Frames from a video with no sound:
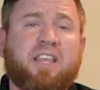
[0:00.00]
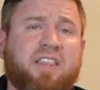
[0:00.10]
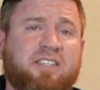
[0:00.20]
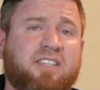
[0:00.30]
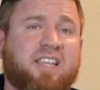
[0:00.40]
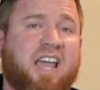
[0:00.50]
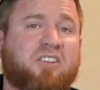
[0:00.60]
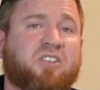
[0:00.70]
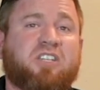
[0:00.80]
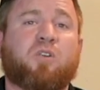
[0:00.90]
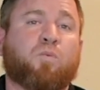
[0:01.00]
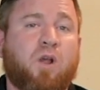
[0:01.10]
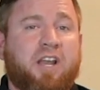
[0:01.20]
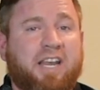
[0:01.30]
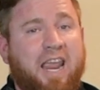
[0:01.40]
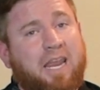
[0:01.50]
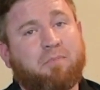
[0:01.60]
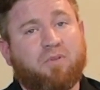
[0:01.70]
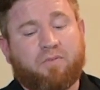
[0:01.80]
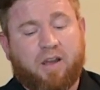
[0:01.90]
This is actually to run an
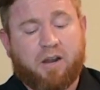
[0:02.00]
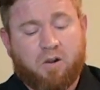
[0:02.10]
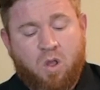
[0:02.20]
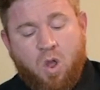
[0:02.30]
amplifier,